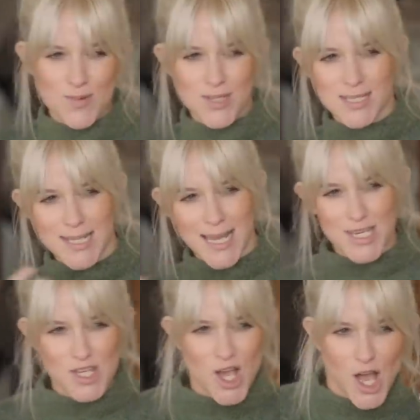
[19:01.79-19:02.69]
I was just in
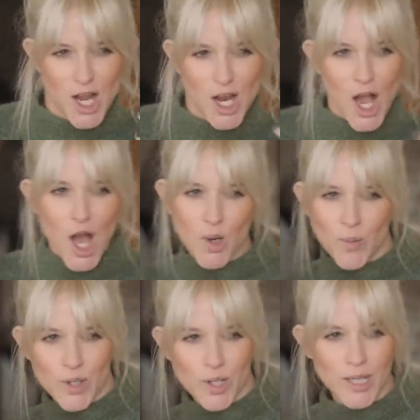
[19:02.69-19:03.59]
that young,
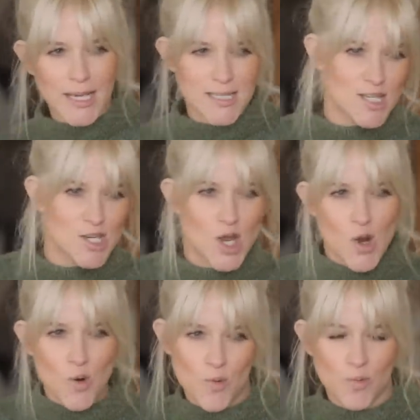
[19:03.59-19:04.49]
awkward, like didn't
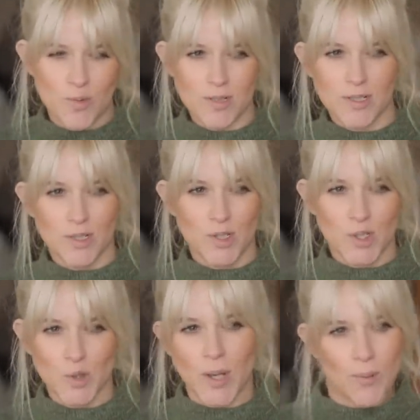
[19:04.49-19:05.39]
know
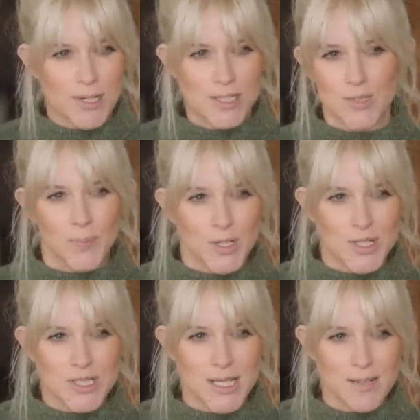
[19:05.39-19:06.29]
who I was as a
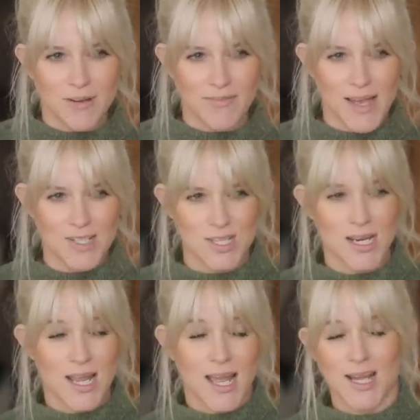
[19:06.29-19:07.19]
person and my
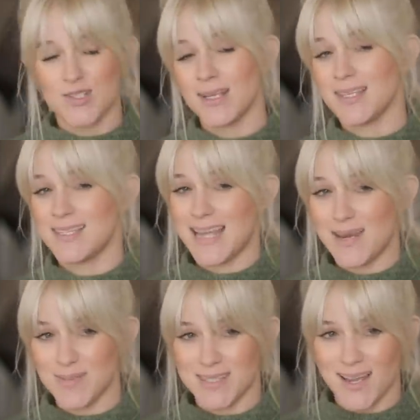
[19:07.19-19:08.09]
fashion. I tried the
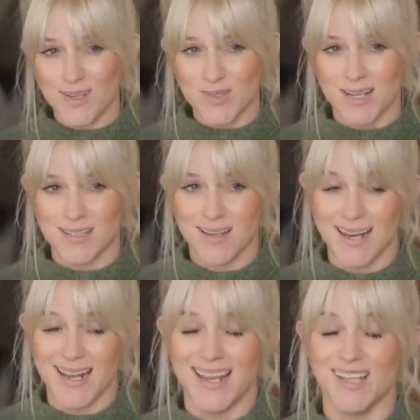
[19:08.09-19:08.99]
same style dress
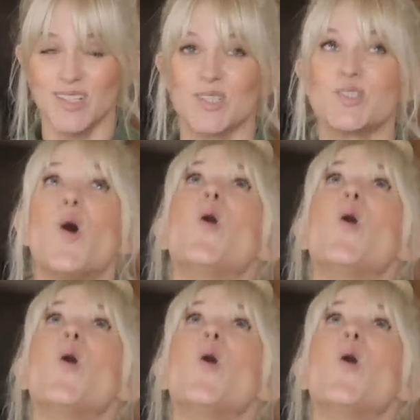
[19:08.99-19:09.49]
on and it looked